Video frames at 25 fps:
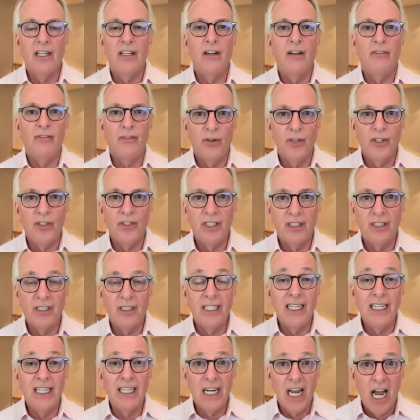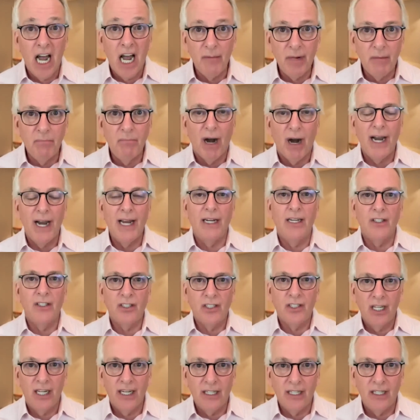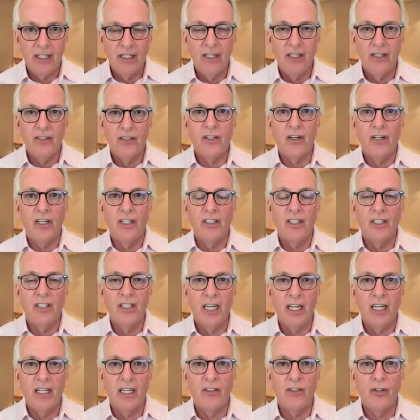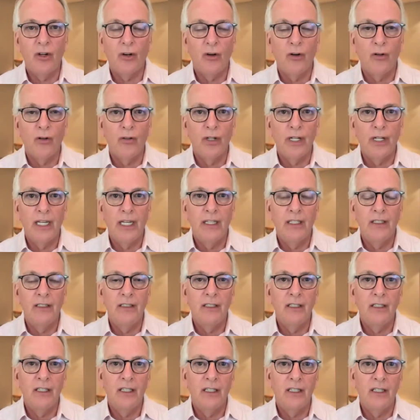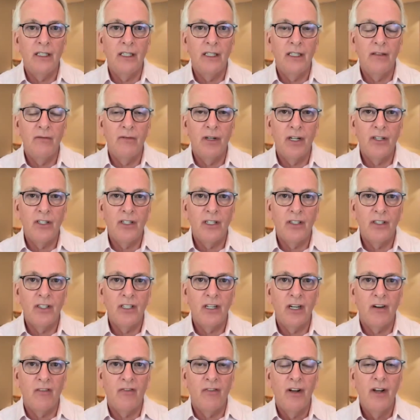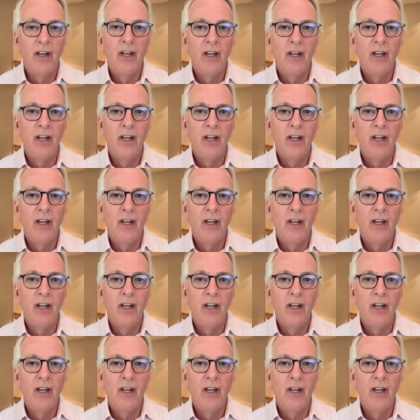of course, that the economic bite is starting to take its toll in Russia itself,